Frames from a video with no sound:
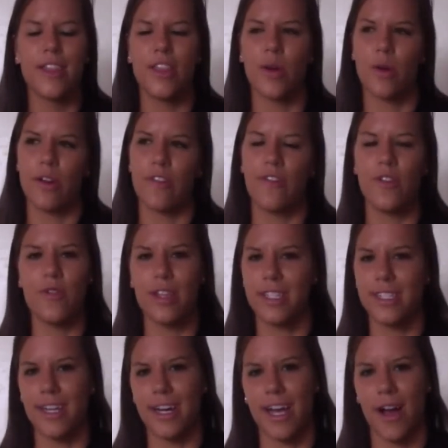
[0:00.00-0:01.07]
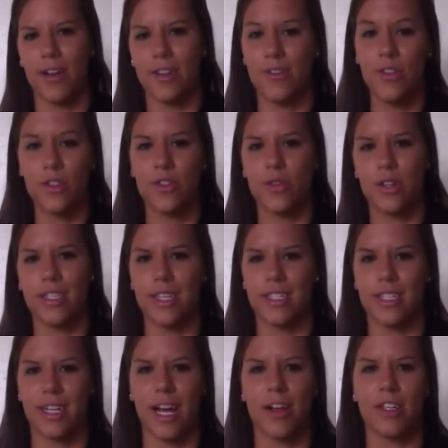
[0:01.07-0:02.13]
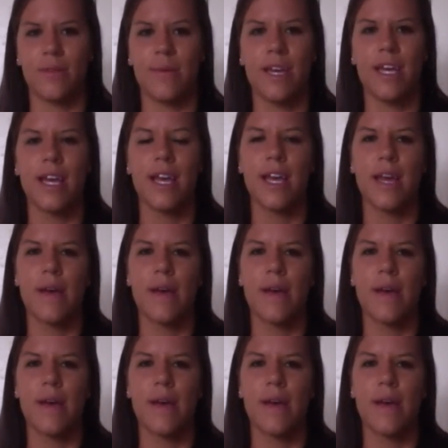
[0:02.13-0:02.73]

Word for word: There were a few that stuck out, a few sororities that stuck out to me.